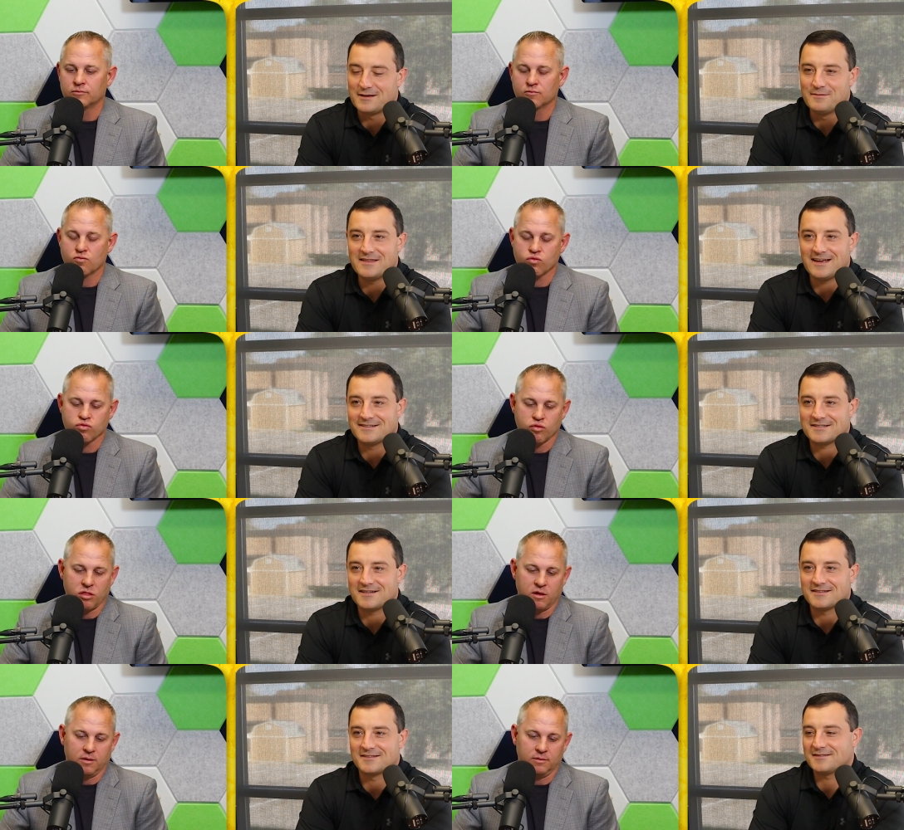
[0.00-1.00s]
Speaker 1: to me that
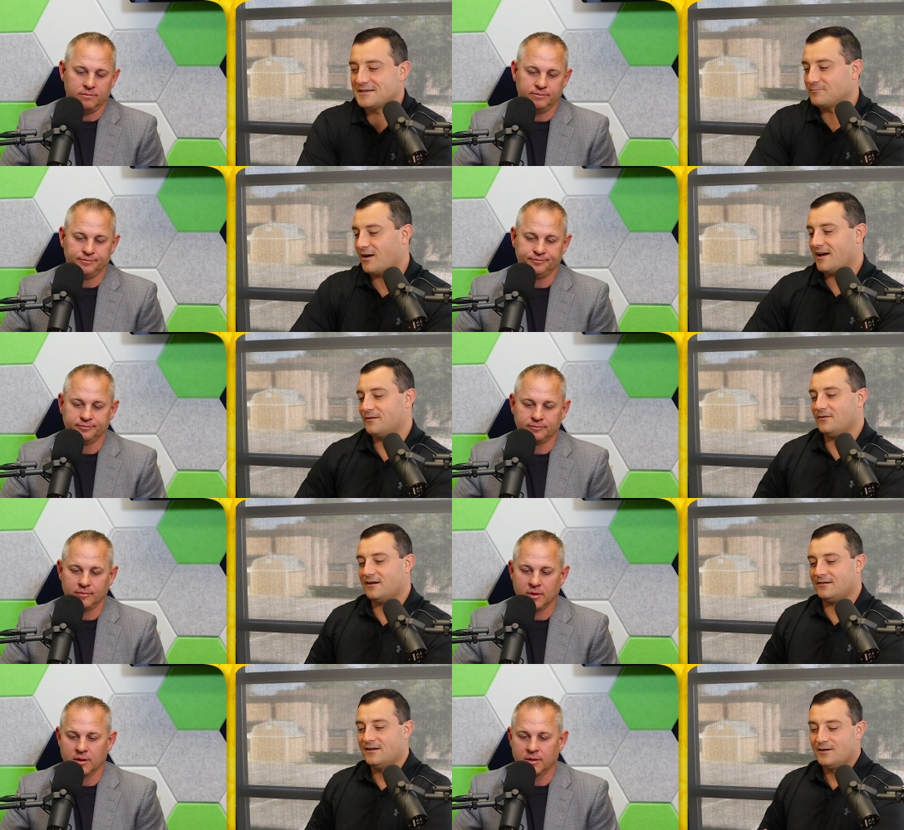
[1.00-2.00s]
just doesn't seem right.
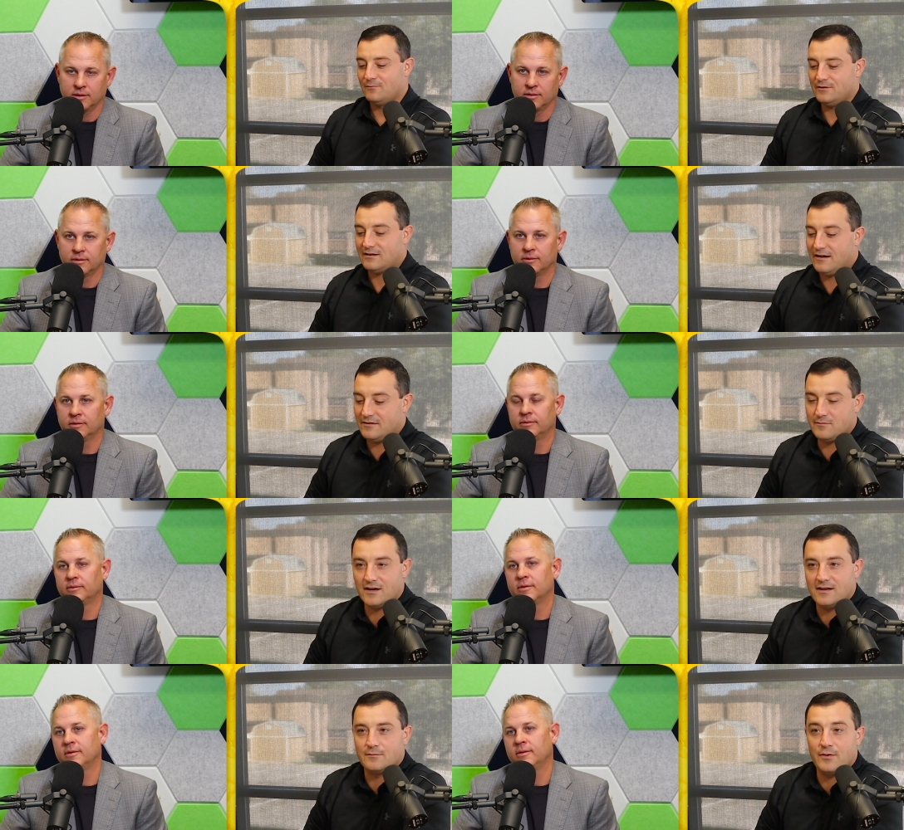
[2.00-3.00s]
Well, we don't have any
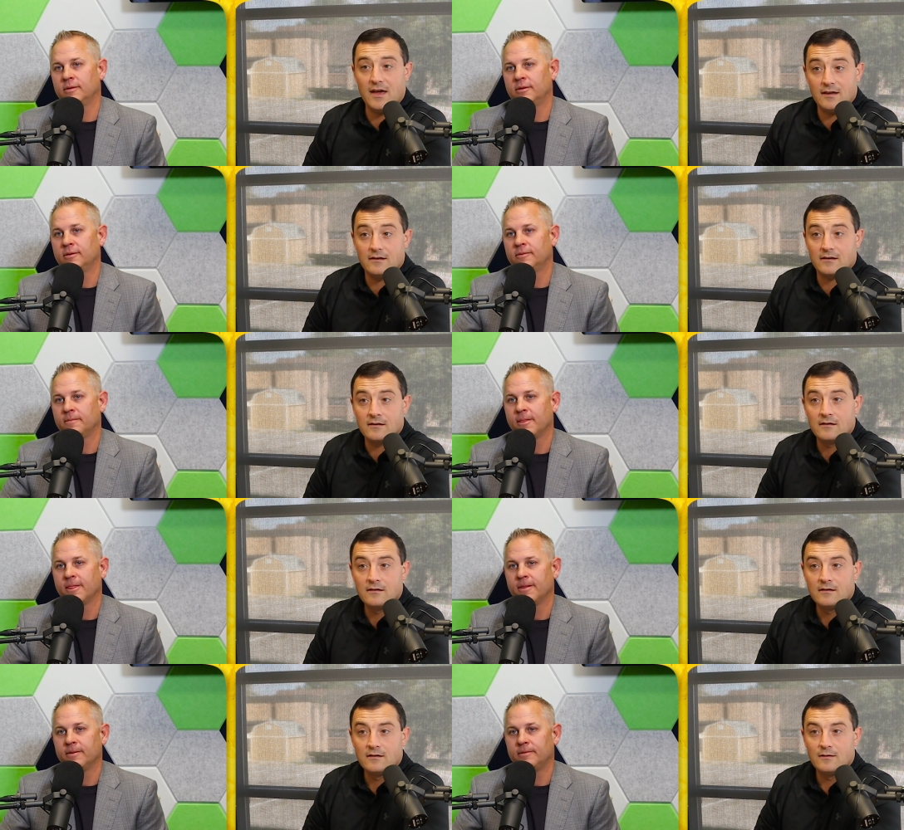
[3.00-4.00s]
money to pay you,
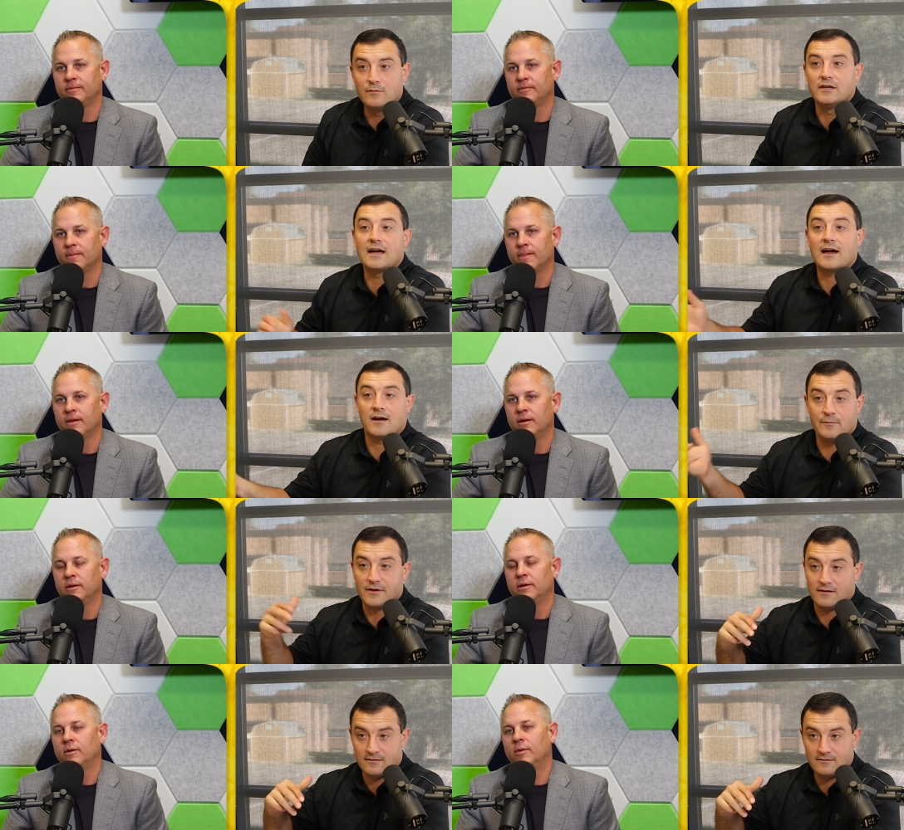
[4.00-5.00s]
but you got to
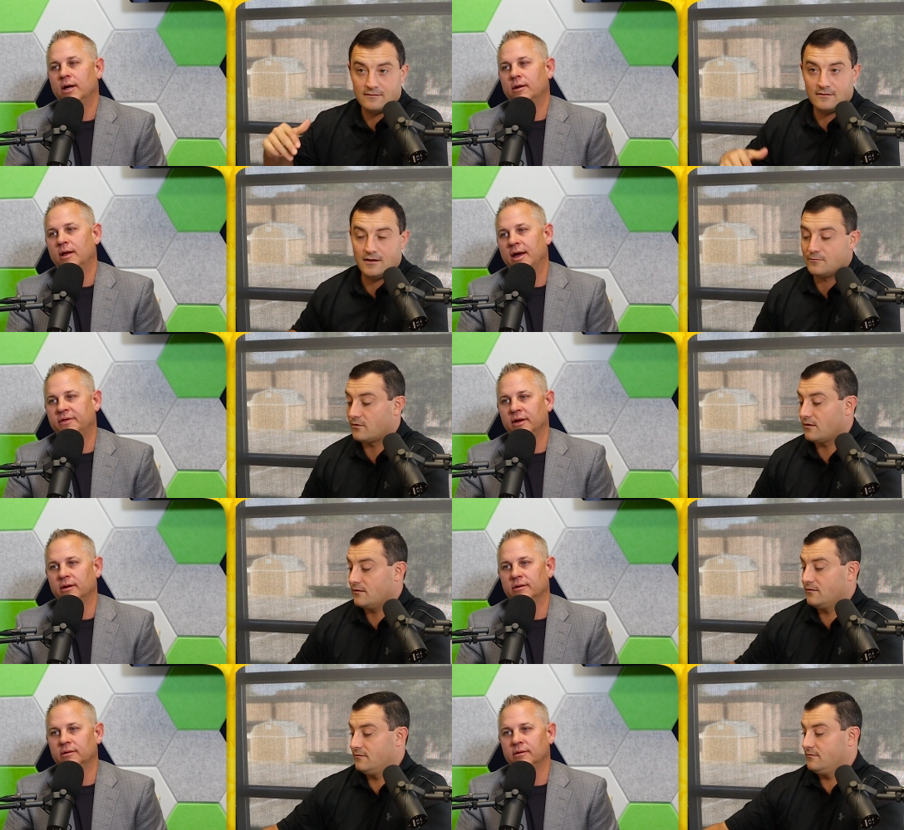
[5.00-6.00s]
come in. Well, I
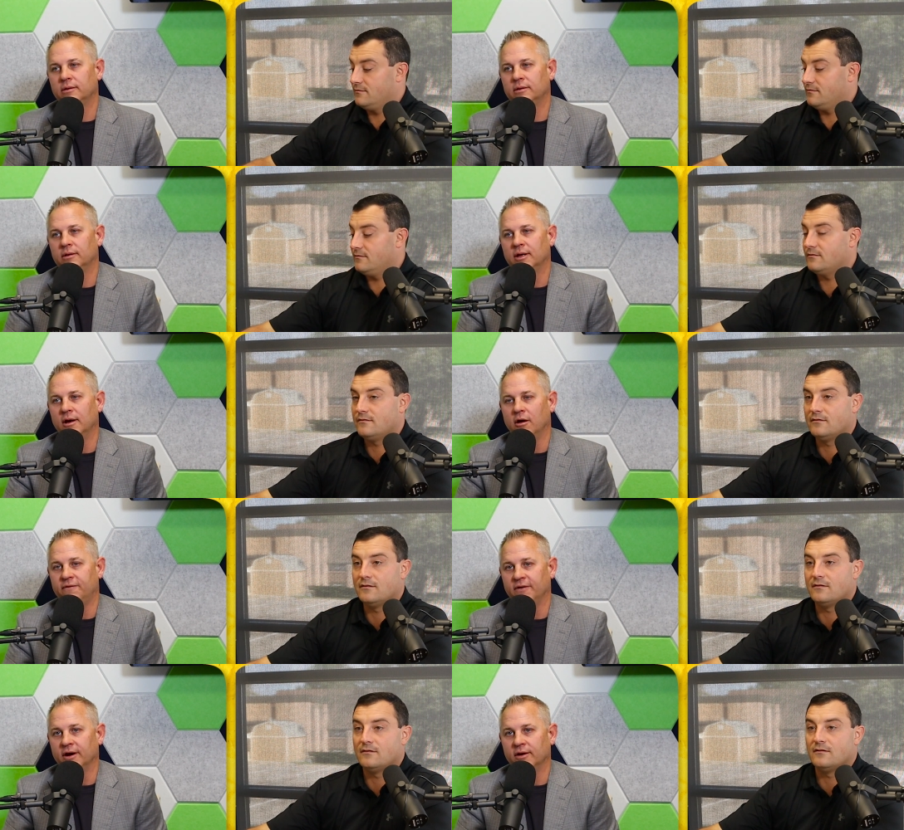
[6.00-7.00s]
Speaker 2: think in
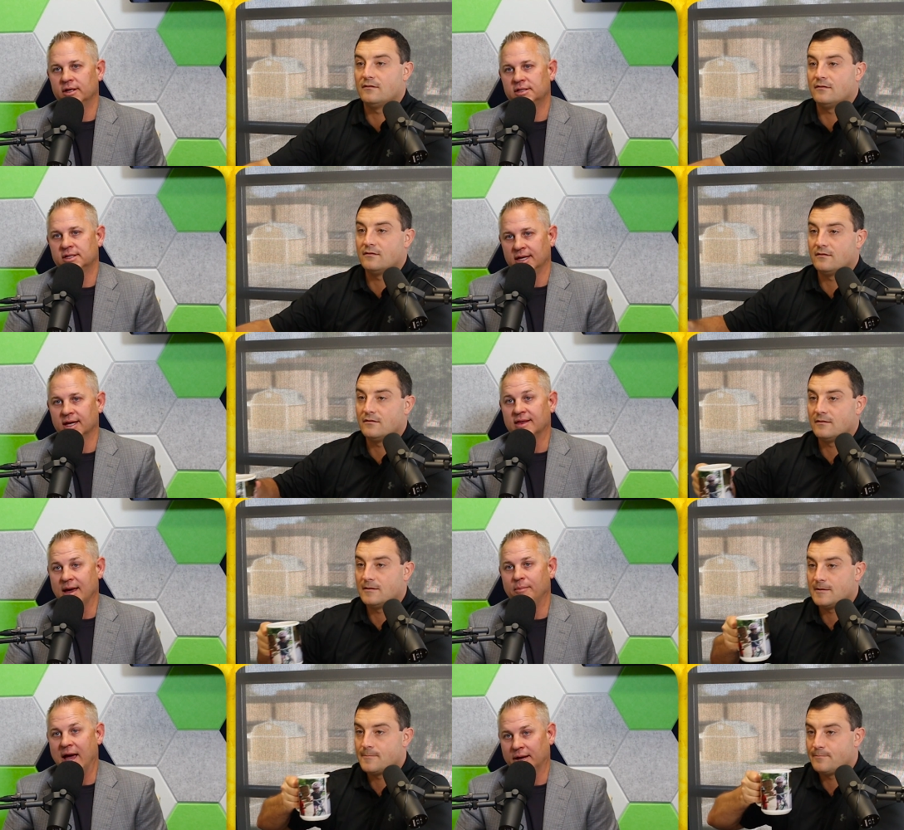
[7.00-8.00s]
all fairness, they get
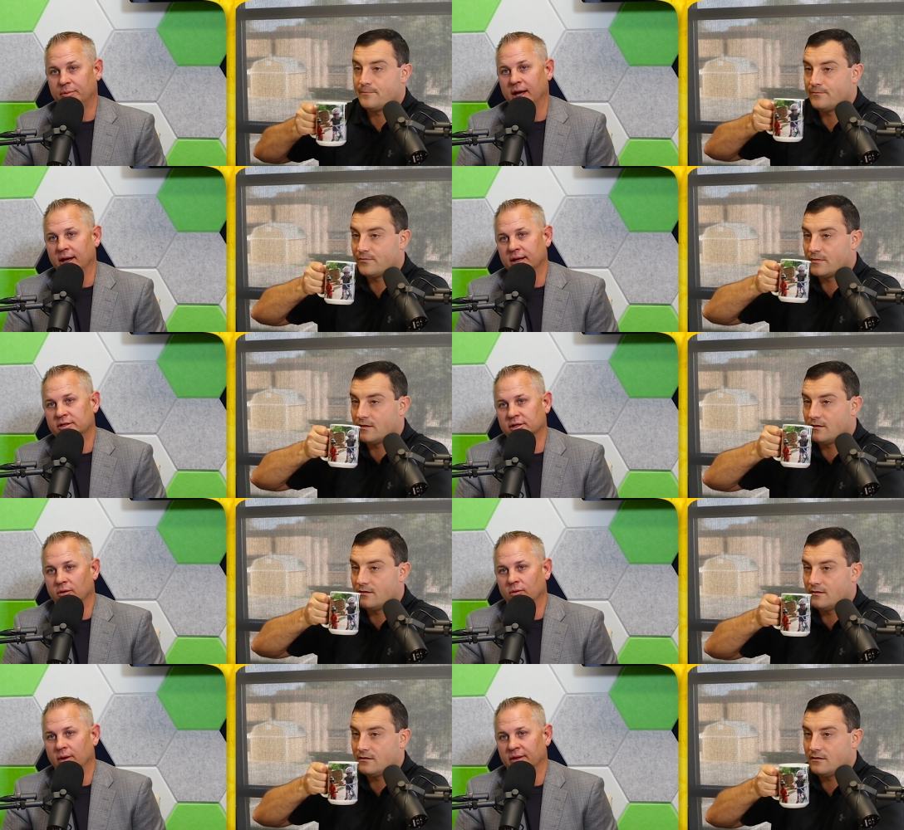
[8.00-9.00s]
that back pay.
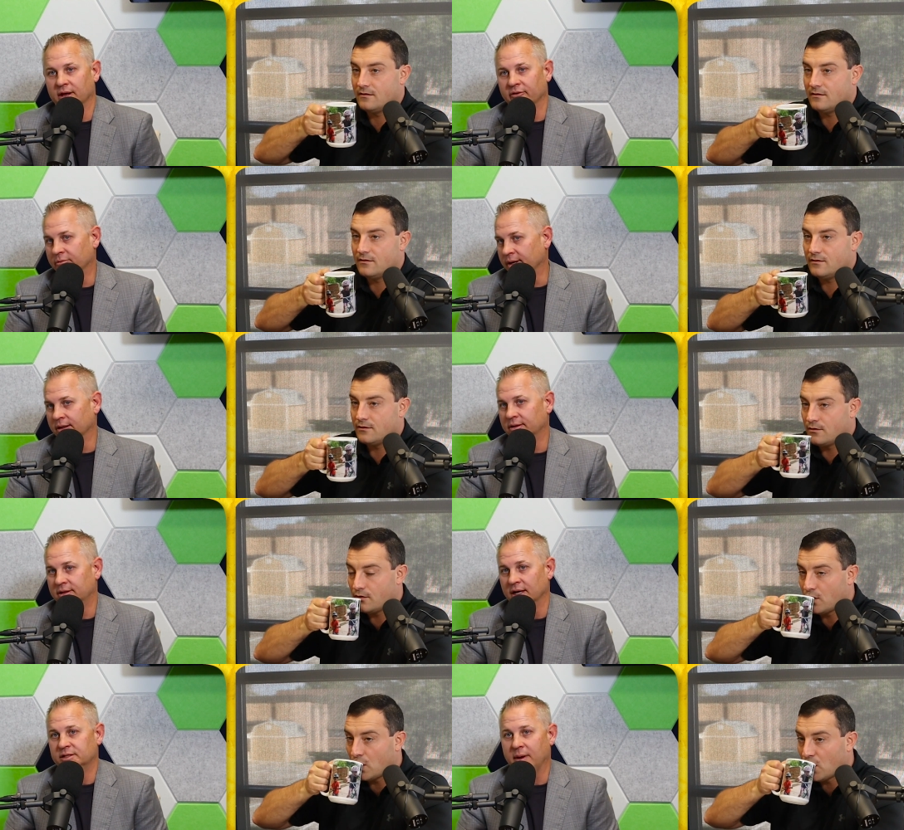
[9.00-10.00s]
So when the
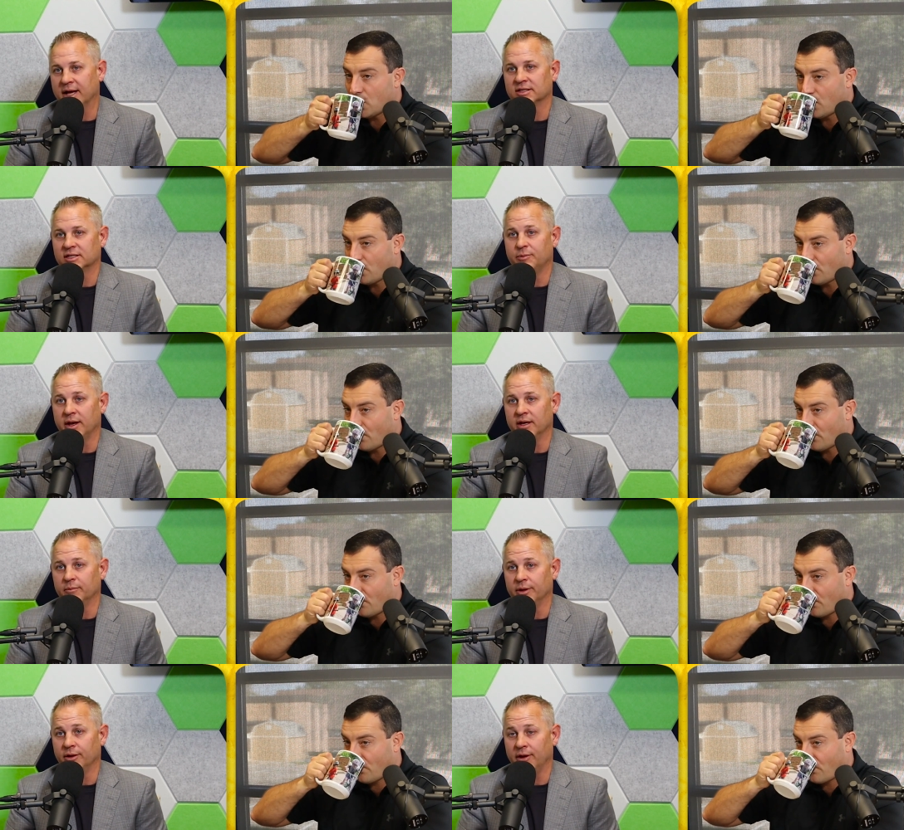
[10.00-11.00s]
government does pass a
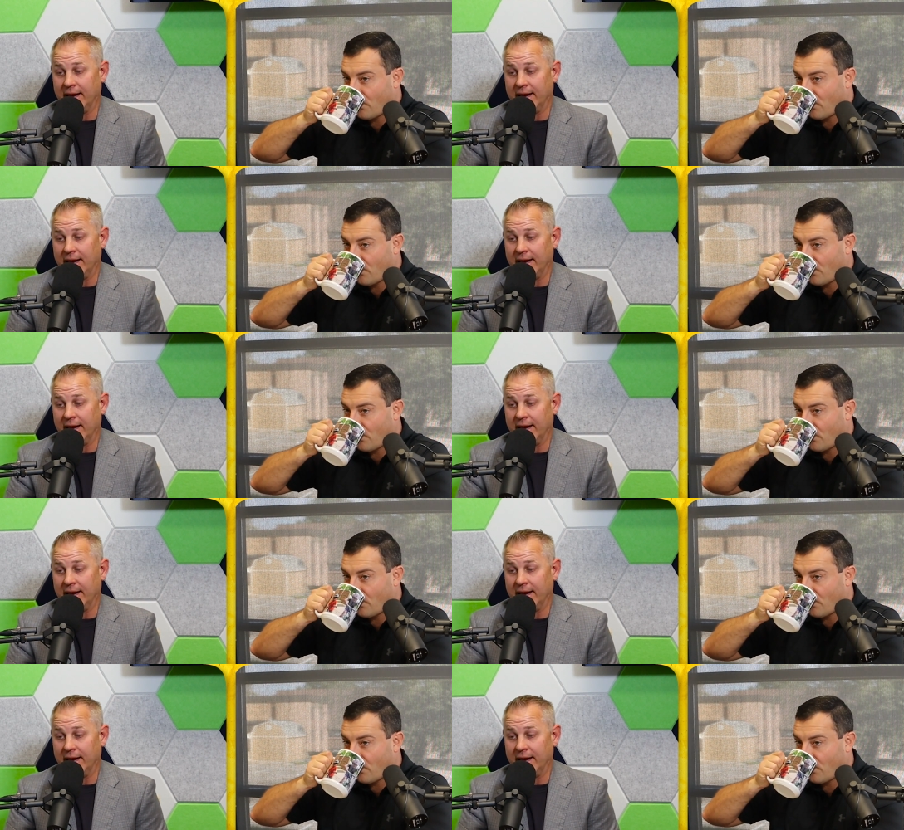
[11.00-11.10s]
spending bill